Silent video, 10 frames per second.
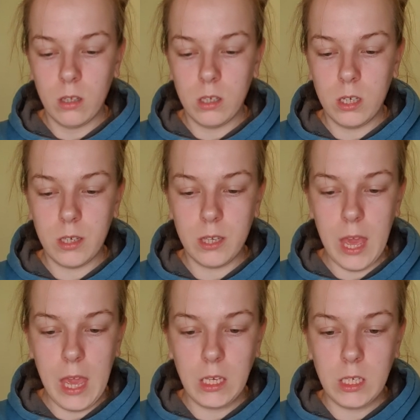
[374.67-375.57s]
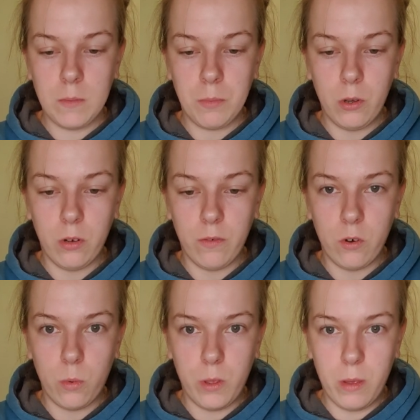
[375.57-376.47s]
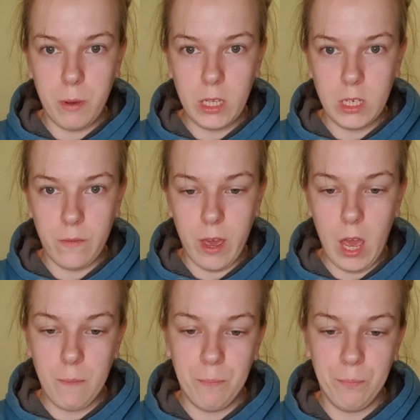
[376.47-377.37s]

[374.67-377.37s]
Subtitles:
just a spoonful with a bit of a